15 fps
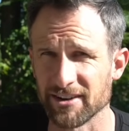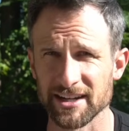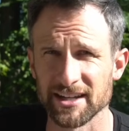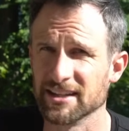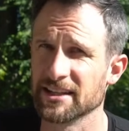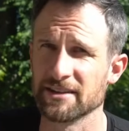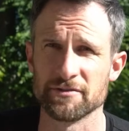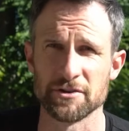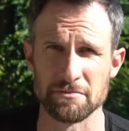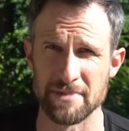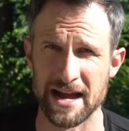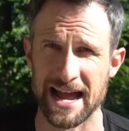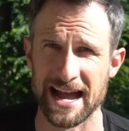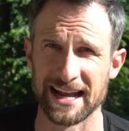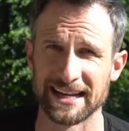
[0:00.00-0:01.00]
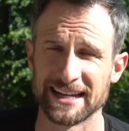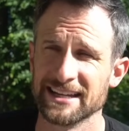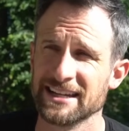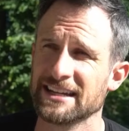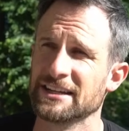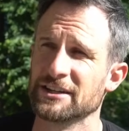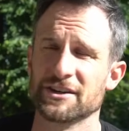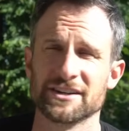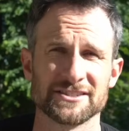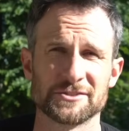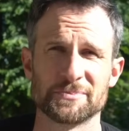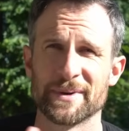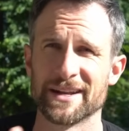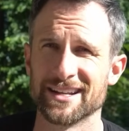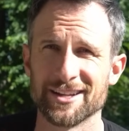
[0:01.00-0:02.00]
going to leave your bag, you can
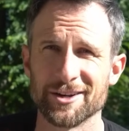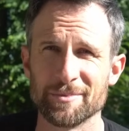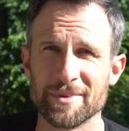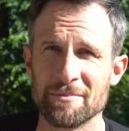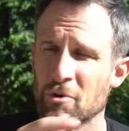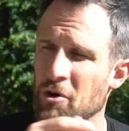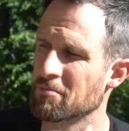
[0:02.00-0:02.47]
spend a little bit more